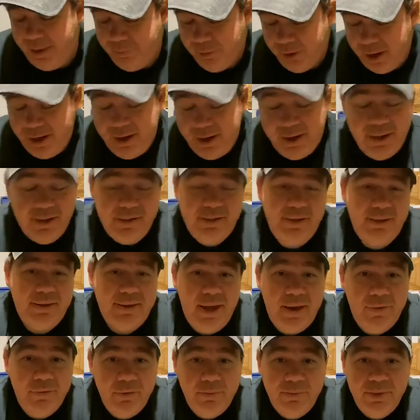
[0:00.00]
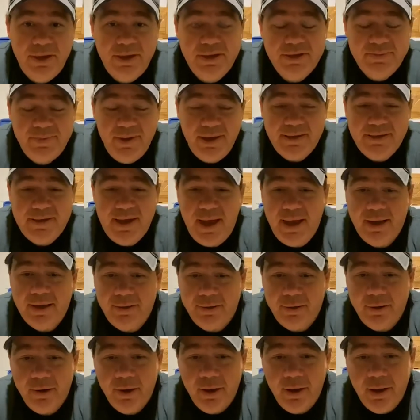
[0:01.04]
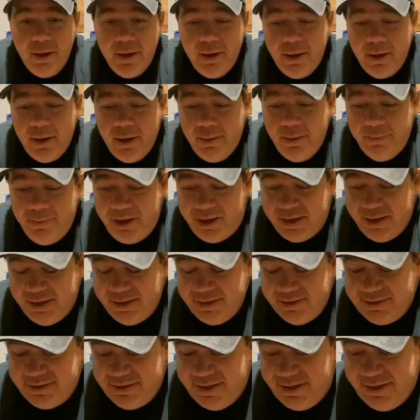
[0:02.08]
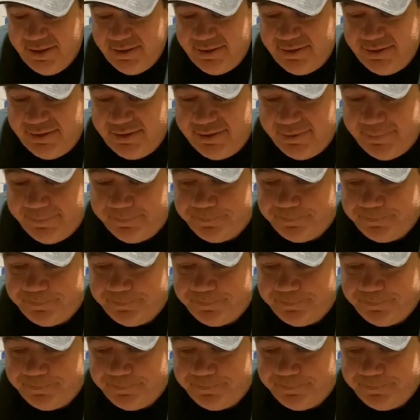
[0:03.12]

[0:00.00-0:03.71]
brain, I think that would be spectacular, because it's,